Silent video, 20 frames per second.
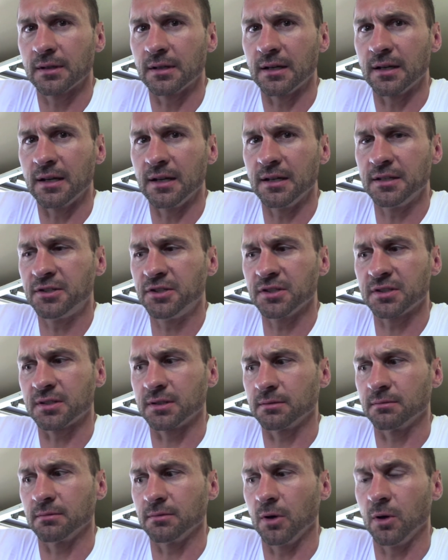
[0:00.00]
it just
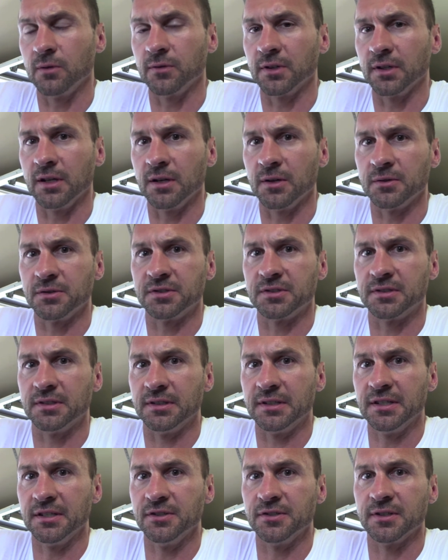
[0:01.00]
overloads
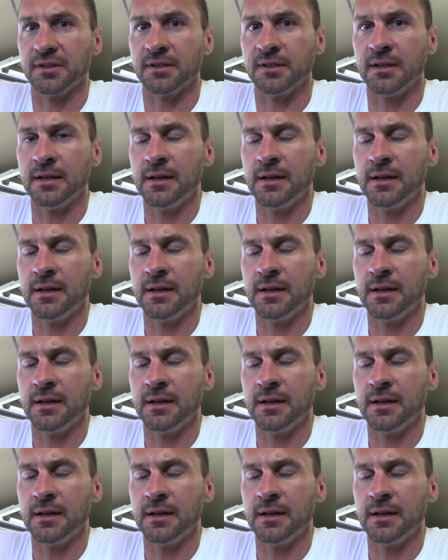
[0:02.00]
the engine.